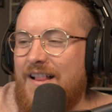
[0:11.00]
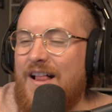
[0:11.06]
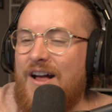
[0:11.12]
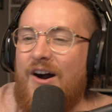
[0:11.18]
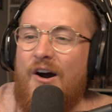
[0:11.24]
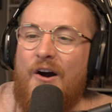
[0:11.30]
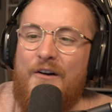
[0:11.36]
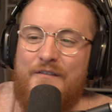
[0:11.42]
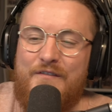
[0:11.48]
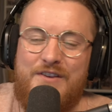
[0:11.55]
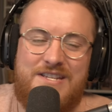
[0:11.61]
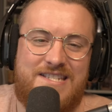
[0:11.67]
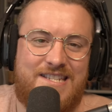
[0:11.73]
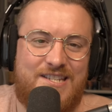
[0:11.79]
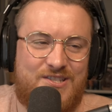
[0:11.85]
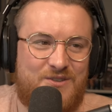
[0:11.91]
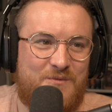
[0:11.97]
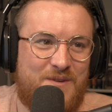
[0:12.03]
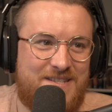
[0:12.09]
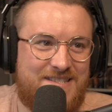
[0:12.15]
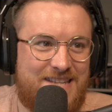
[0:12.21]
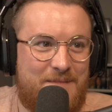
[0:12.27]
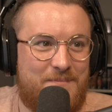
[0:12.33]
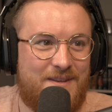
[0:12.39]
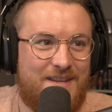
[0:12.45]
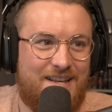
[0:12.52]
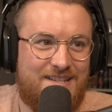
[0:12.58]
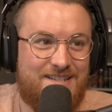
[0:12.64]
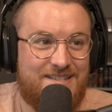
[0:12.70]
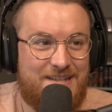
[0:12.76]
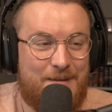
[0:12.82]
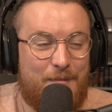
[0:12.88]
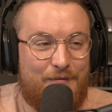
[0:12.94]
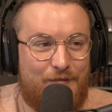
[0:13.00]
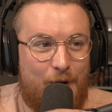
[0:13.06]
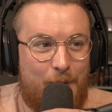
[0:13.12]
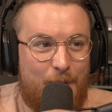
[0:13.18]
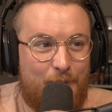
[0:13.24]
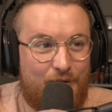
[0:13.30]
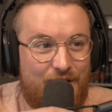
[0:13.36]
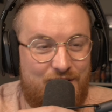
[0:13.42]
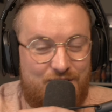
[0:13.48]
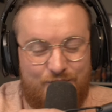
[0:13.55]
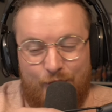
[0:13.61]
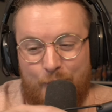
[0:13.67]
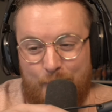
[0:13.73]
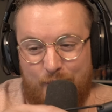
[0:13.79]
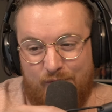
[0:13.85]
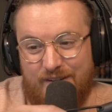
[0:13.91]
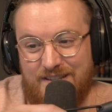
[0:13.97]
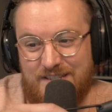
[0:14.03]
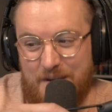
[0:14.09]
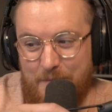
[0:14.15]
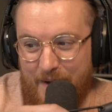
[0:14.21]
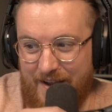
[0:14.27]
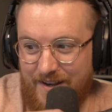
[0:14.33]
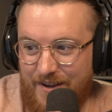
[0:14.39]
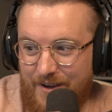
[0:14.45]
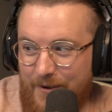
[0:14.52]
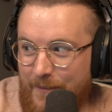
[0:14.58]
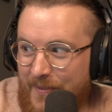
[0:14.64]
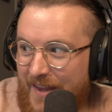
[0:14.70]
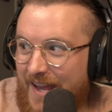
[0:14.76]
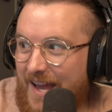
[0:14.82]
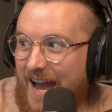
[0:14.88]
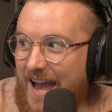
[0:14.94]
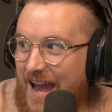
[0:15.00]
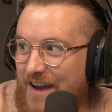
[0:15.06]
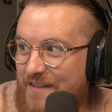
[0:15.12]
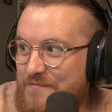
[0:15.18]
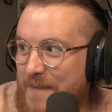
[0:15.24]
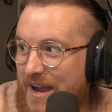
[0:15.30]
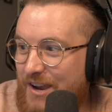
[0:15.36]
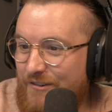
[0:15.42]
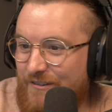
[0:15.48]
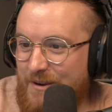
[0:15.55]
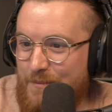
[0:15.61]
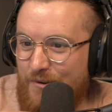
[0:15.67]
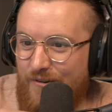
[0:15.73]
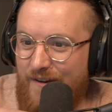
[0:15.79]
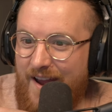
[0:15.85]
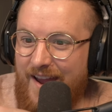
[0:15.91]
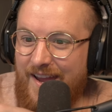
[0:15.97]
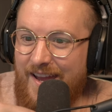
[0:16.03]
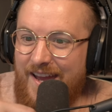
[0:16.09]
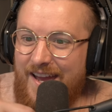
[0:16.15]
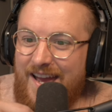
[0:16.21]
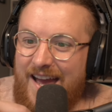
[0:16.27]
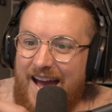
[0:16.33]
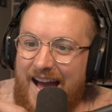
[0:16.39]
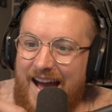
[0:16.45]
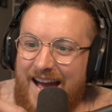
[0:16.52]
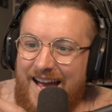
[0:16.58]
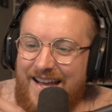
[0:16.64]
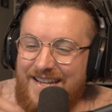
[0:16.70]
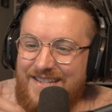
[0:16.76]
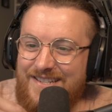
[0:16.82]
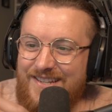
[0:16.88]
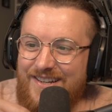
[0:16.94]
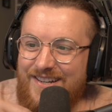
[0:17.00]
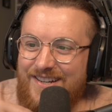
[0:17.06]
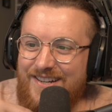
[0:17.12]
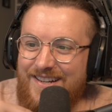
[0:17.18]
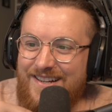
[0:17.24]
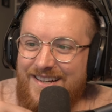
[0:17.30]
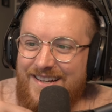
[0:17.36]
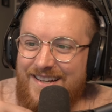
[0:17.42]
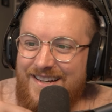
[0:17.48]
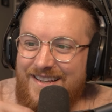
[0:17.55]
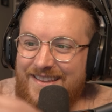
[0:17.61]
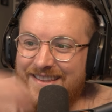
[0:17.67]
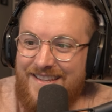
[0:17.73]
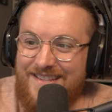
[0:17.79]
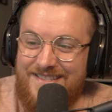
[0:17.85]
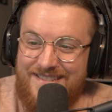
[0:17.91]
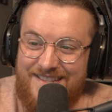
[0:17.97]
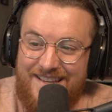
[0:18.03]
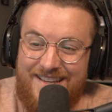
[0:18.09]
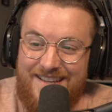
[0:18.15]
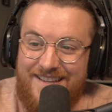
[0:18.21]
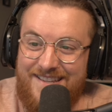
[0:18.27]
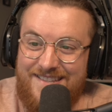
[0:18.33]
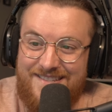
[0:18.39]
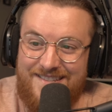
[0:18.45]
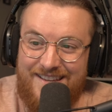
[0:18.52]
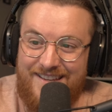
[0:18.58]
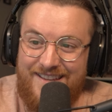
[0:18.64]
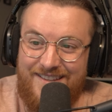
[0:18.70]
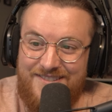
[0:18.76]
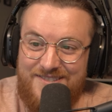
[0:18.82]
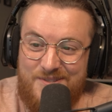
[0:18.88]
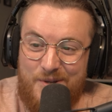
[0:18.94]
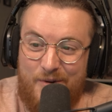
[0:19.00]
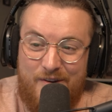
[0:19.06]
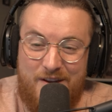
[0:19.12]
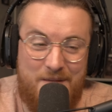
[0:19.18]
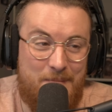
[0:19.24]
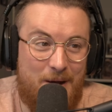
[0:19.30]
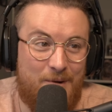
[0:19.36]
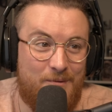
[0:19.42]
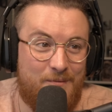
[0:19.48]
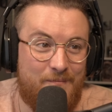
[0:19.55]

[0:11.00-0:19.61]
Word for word: Obviously, someone sent me this because I'm a former British Royal Marines commando. I have my green beret. And uh, this is a story about